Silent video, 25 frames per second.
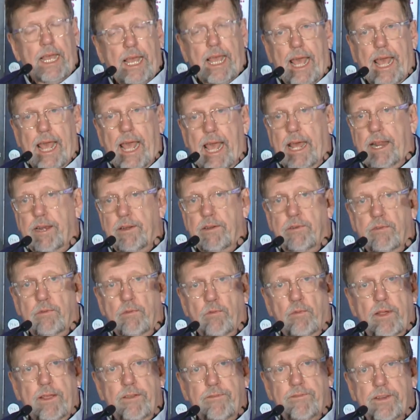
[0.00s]

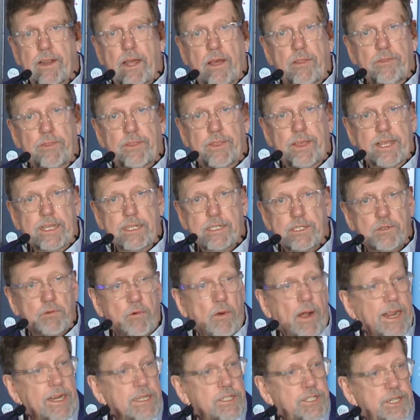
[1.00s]
And we've done things
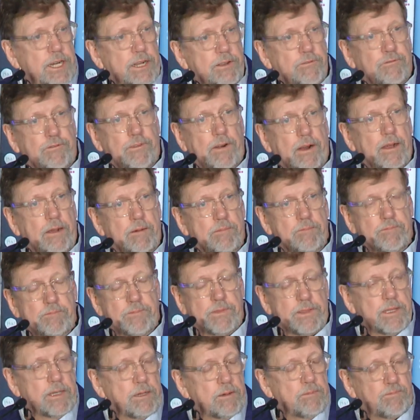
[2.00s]
ranging
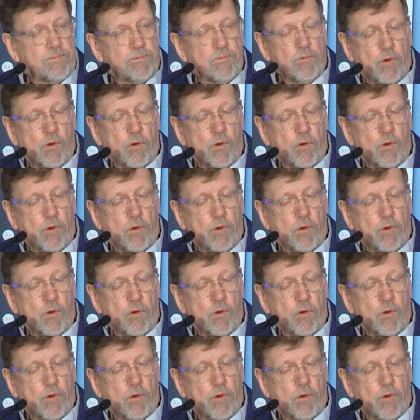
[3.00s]
from the